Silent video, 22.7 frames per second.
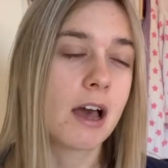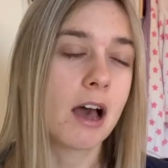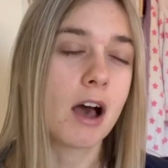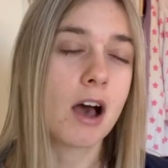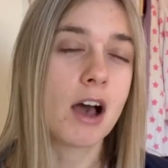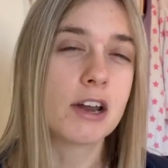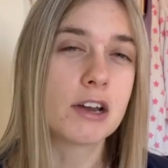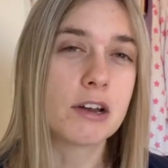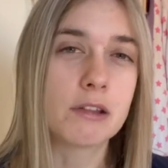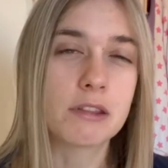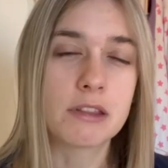
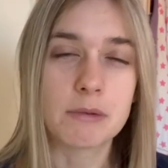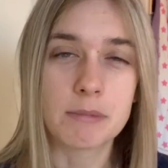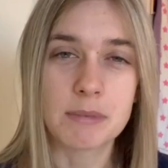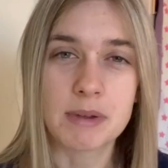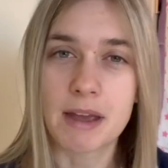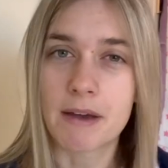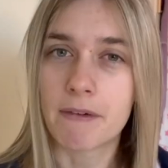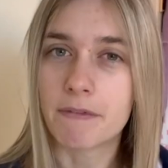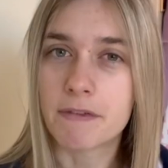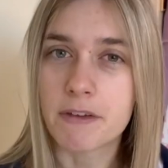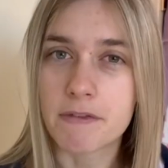I don't think we
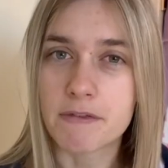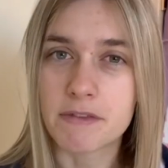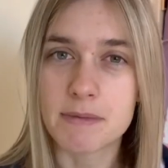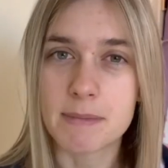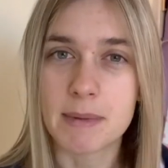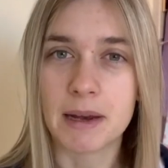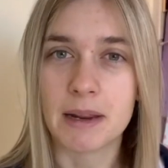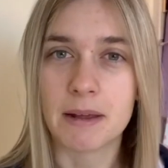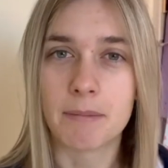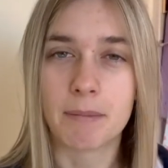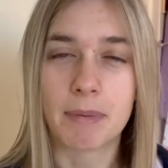have £50
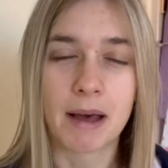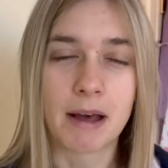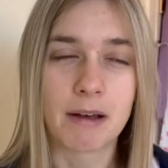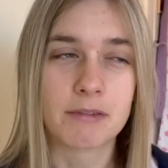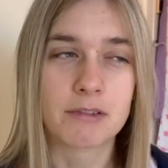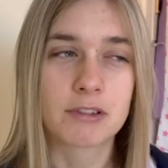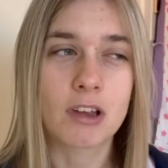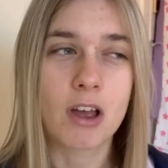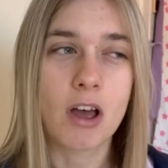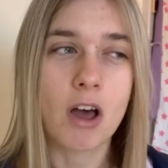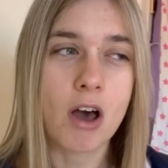million.
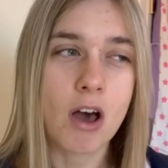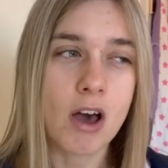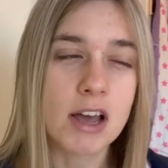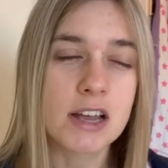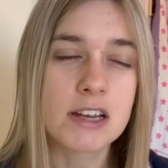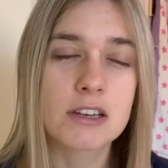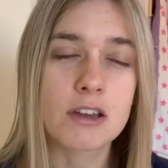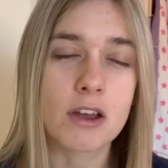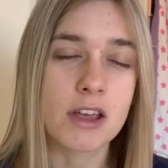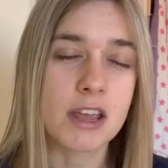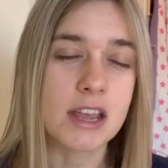
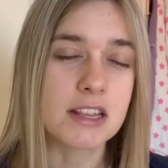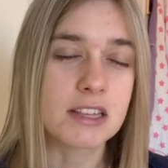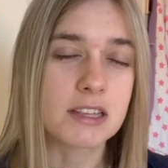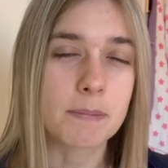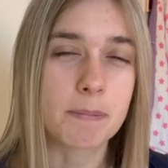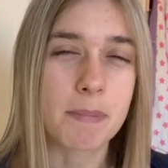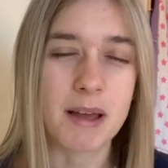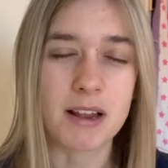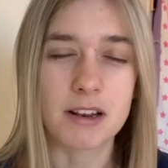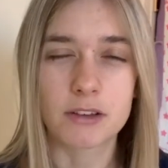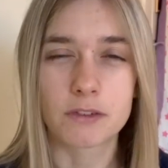It
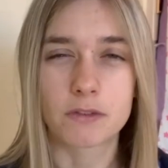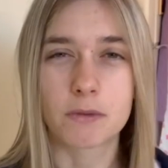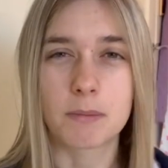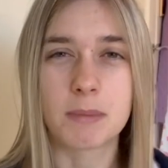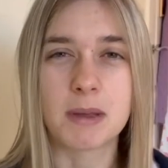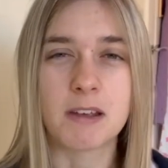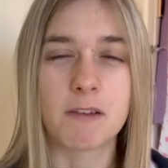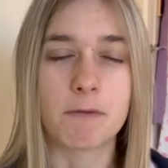depends for me.